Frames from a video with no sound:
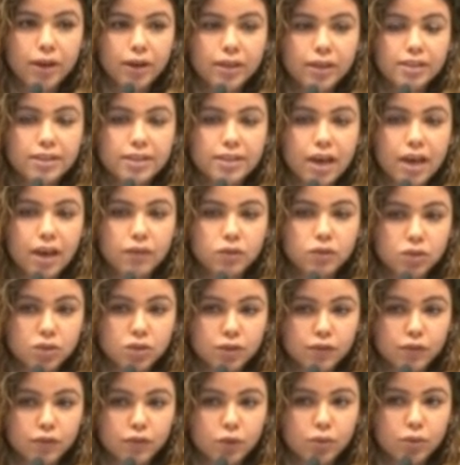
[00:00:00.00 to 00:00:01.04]
parties have
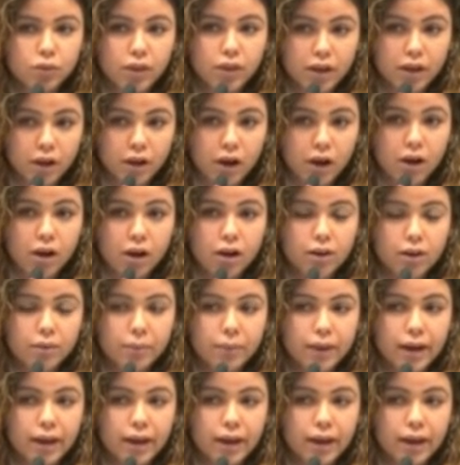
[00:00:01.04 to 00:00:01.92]
to review their law